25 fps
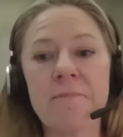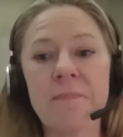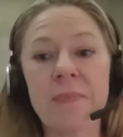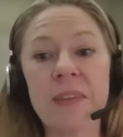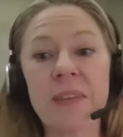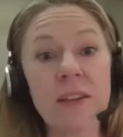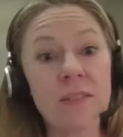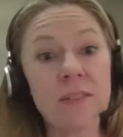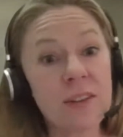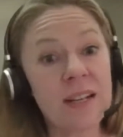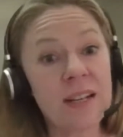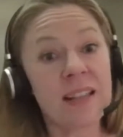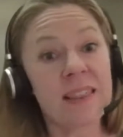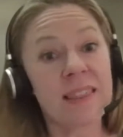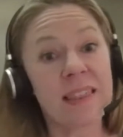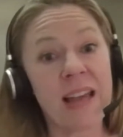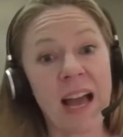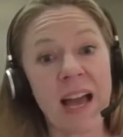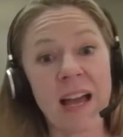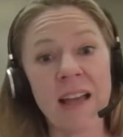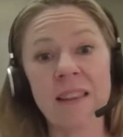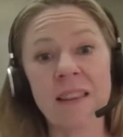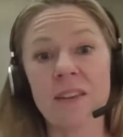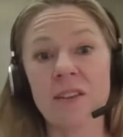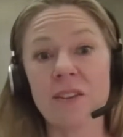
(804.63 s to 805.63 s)
Even at
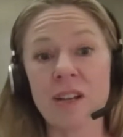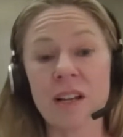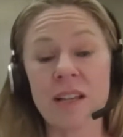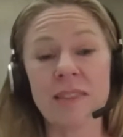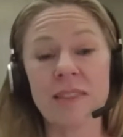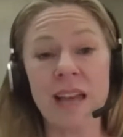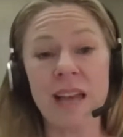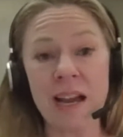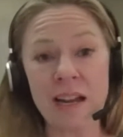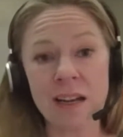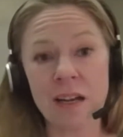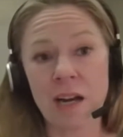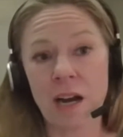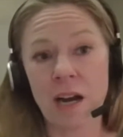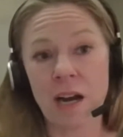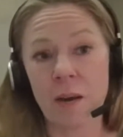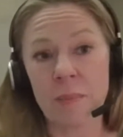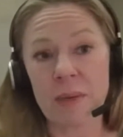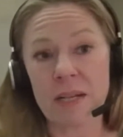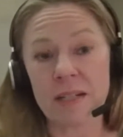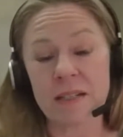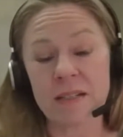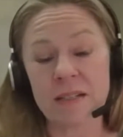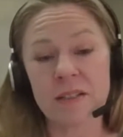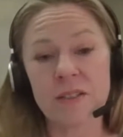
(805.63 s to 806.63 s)
that, they're not that
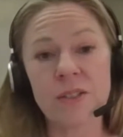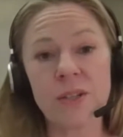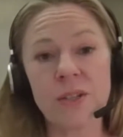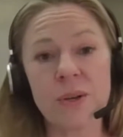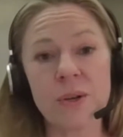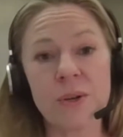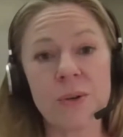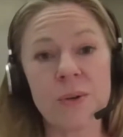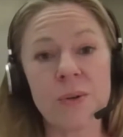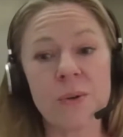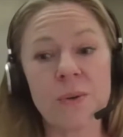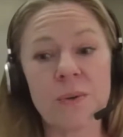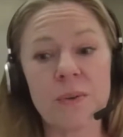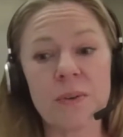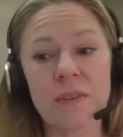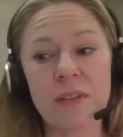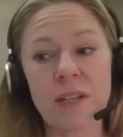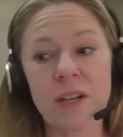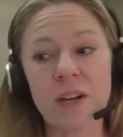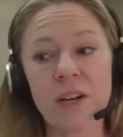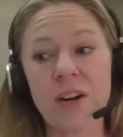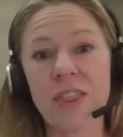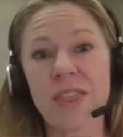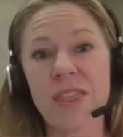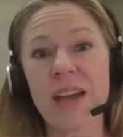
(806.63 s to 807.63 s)
common. So
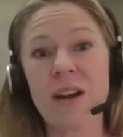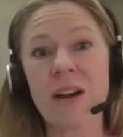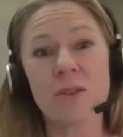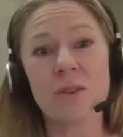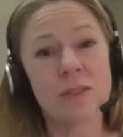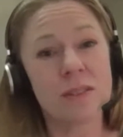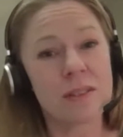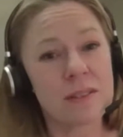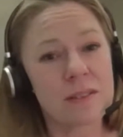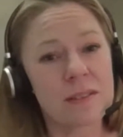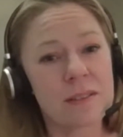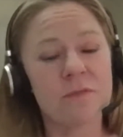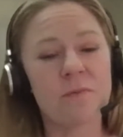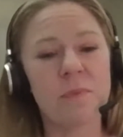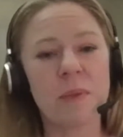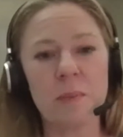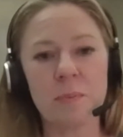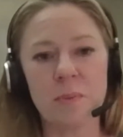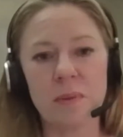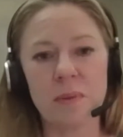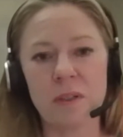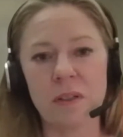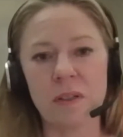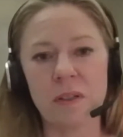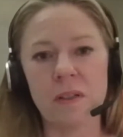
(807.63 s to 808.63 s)
there are thousands of
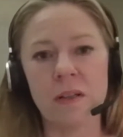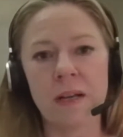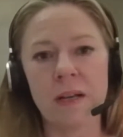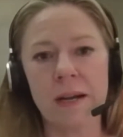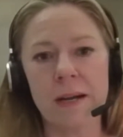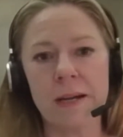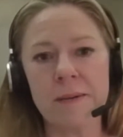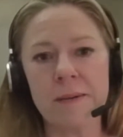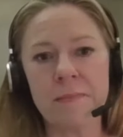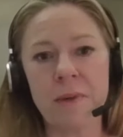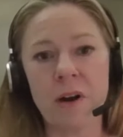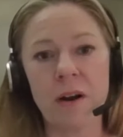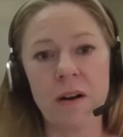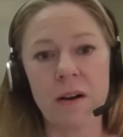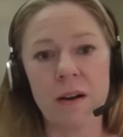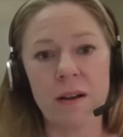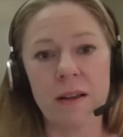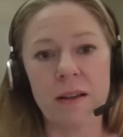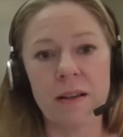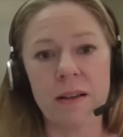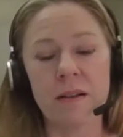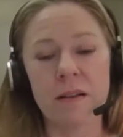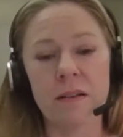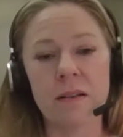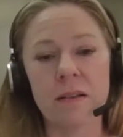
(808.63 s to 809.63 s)
people
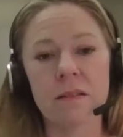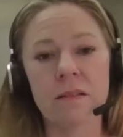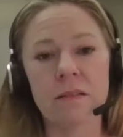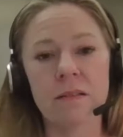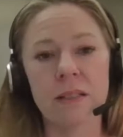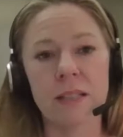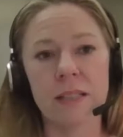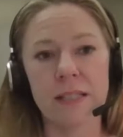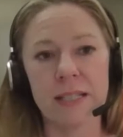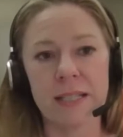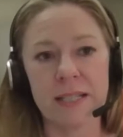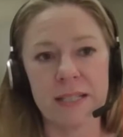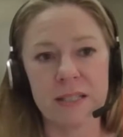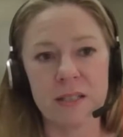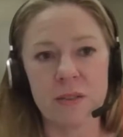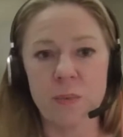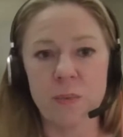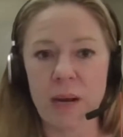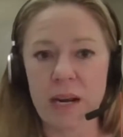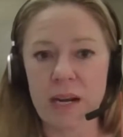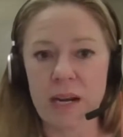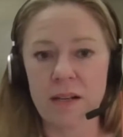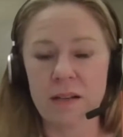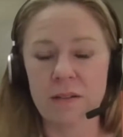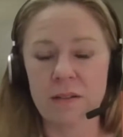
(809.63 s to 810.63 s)
on the list
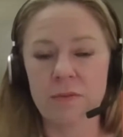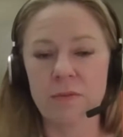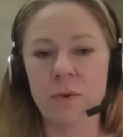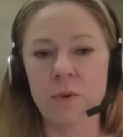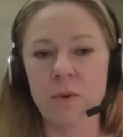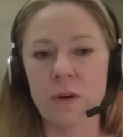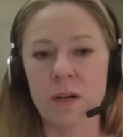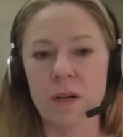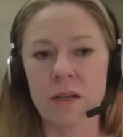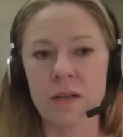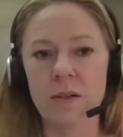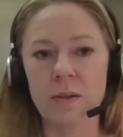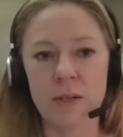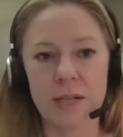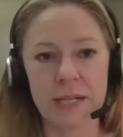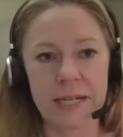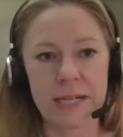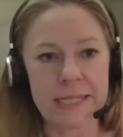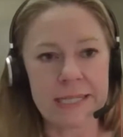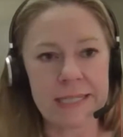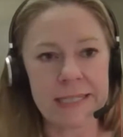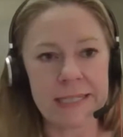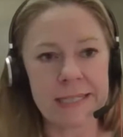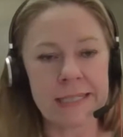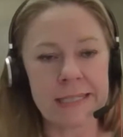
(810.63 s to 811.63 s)
waiting for
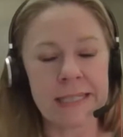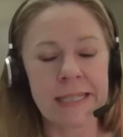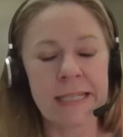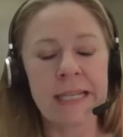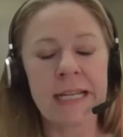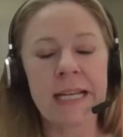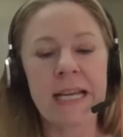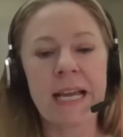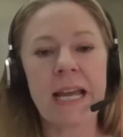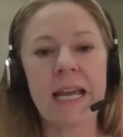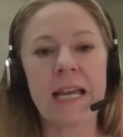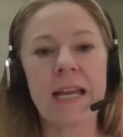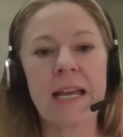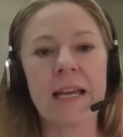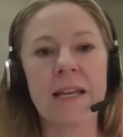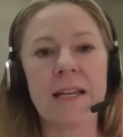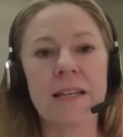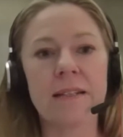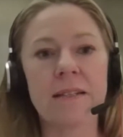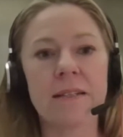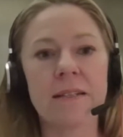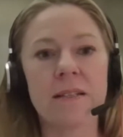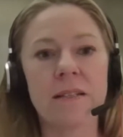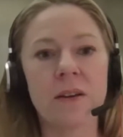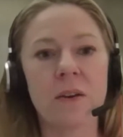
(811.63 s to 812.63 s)
organs,
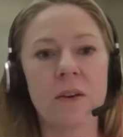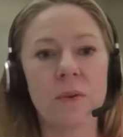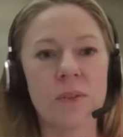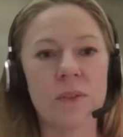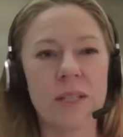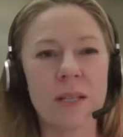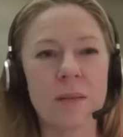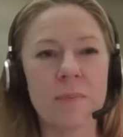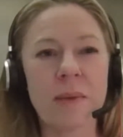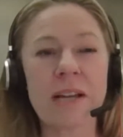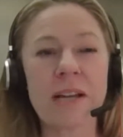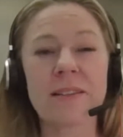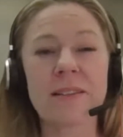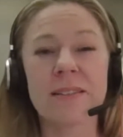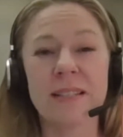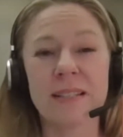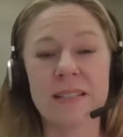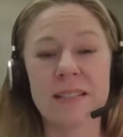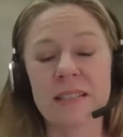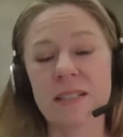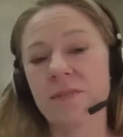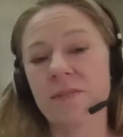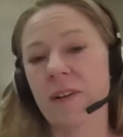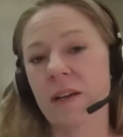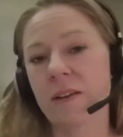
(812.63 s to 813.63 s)
and only about
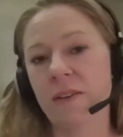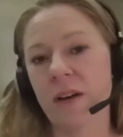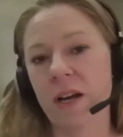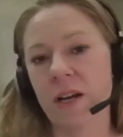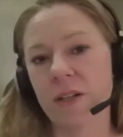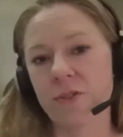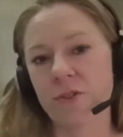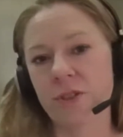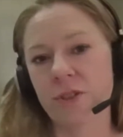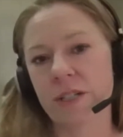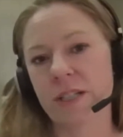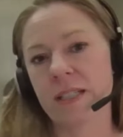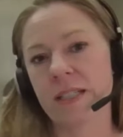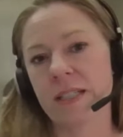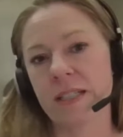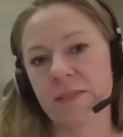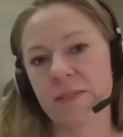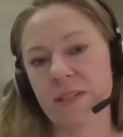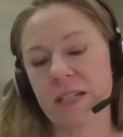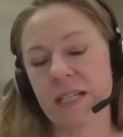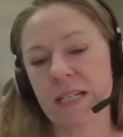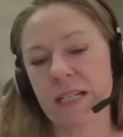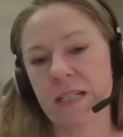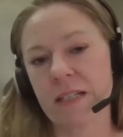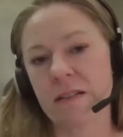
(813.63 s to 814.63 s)
6,500
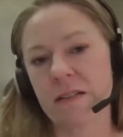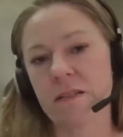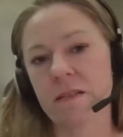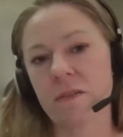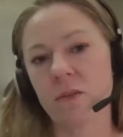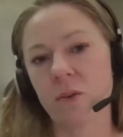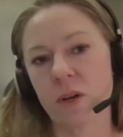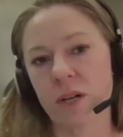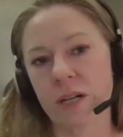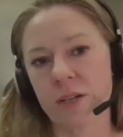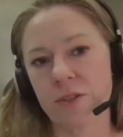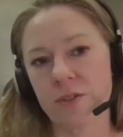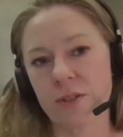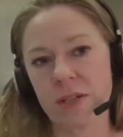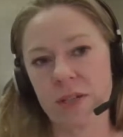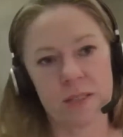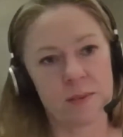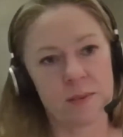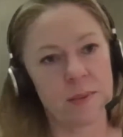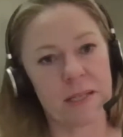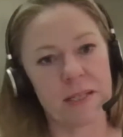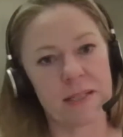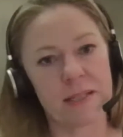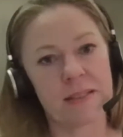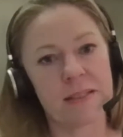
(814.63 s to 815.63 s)
living organ
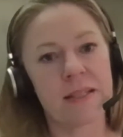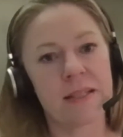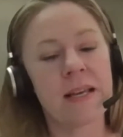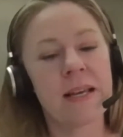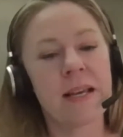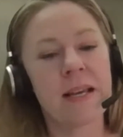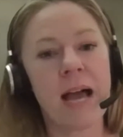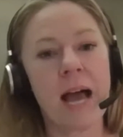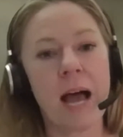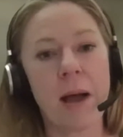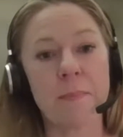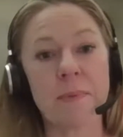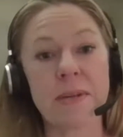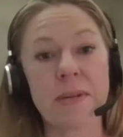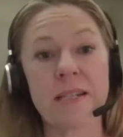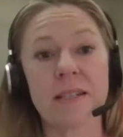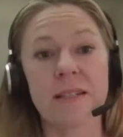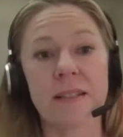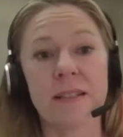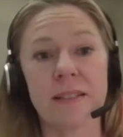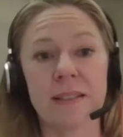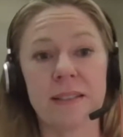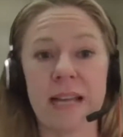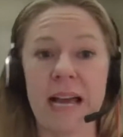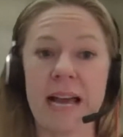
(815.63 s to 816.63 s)
transplants happened
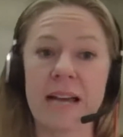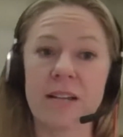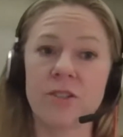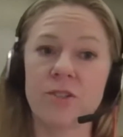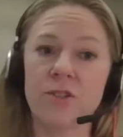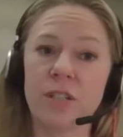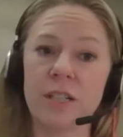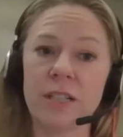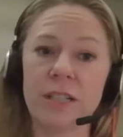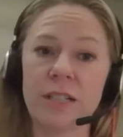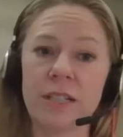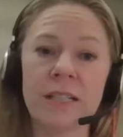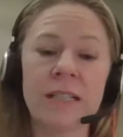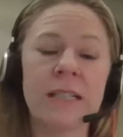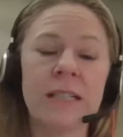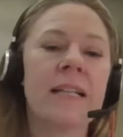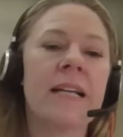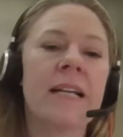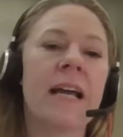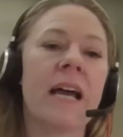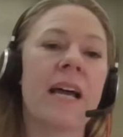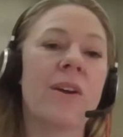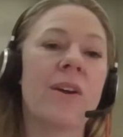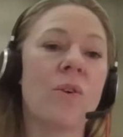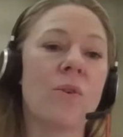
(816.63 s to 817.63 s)
last year,
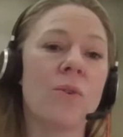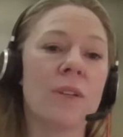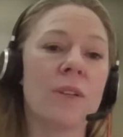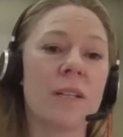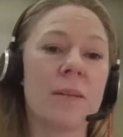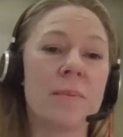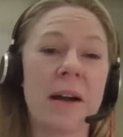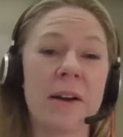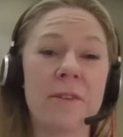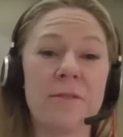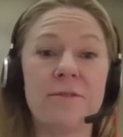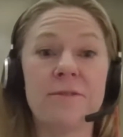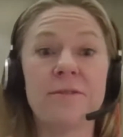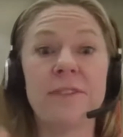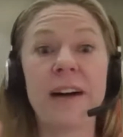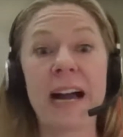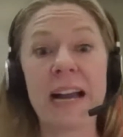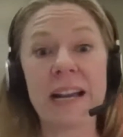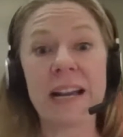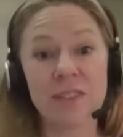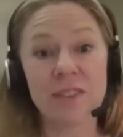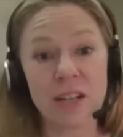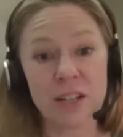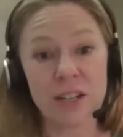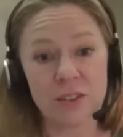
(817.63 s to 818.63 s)
and only about
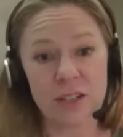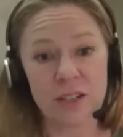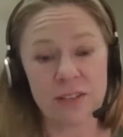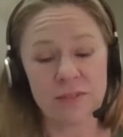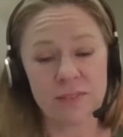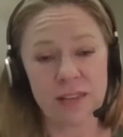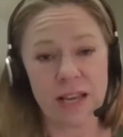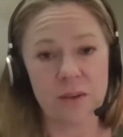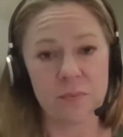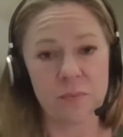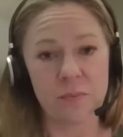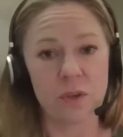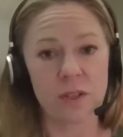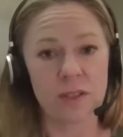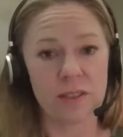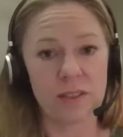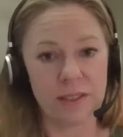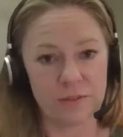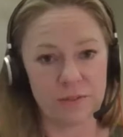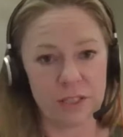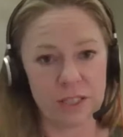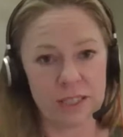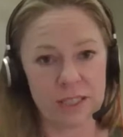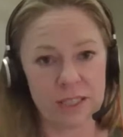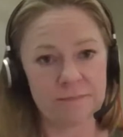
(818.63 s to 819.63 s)
500 of them were
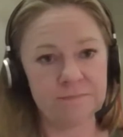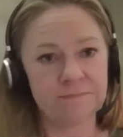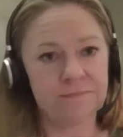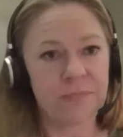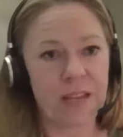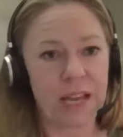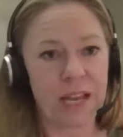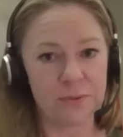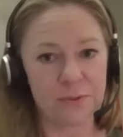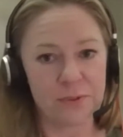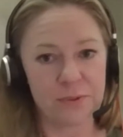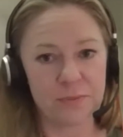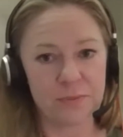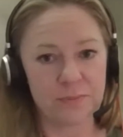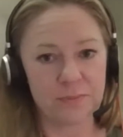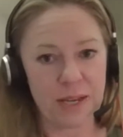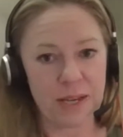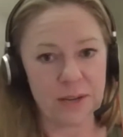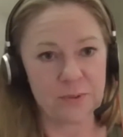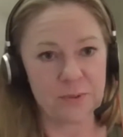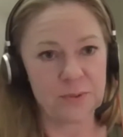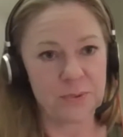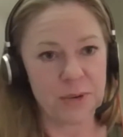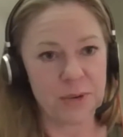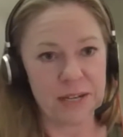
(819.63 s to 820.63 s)
liver. I was
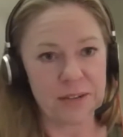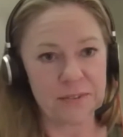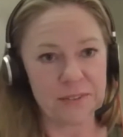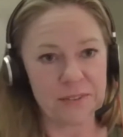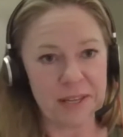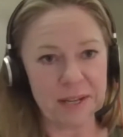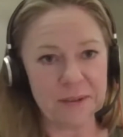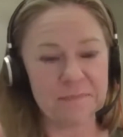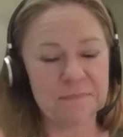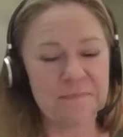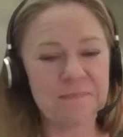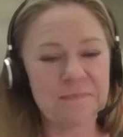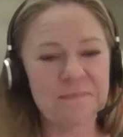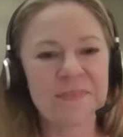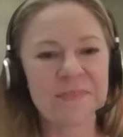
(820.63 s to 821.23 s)
one of them.